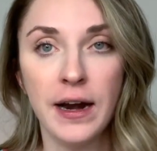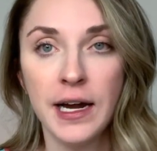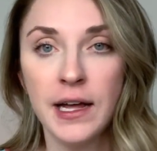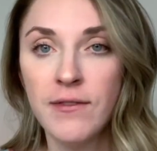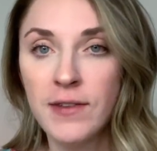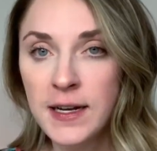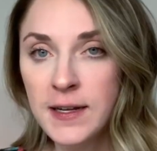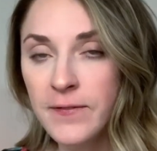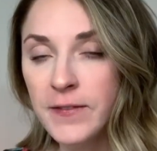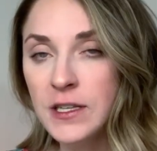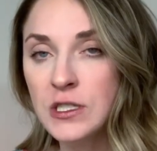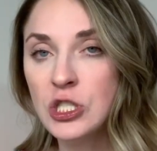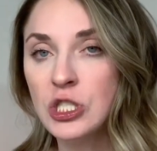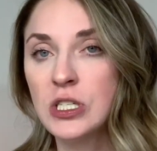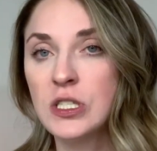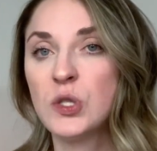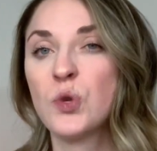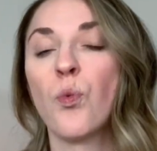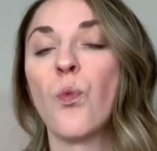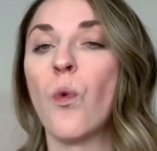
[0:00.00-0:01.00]
even if it's
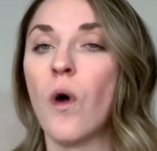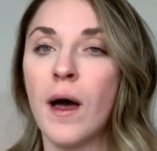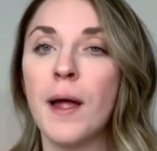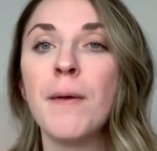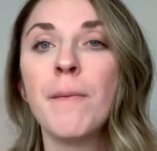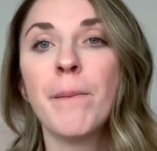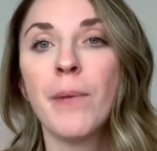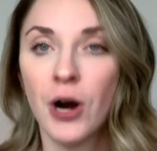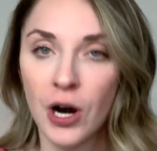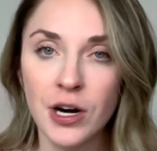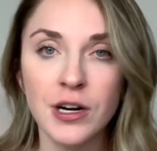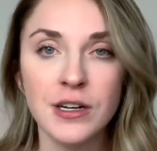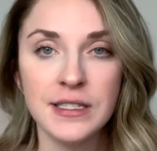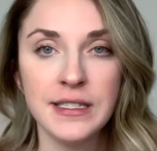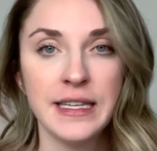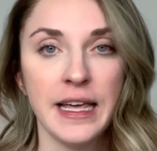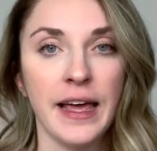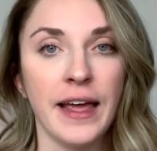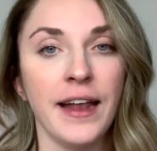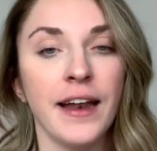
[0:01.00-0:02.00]
just one
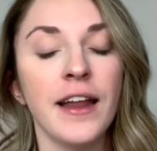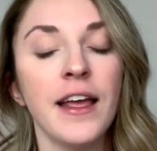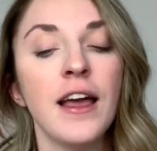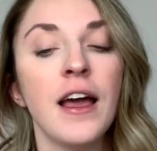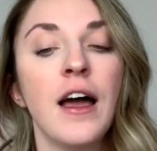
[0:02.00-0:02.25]
person,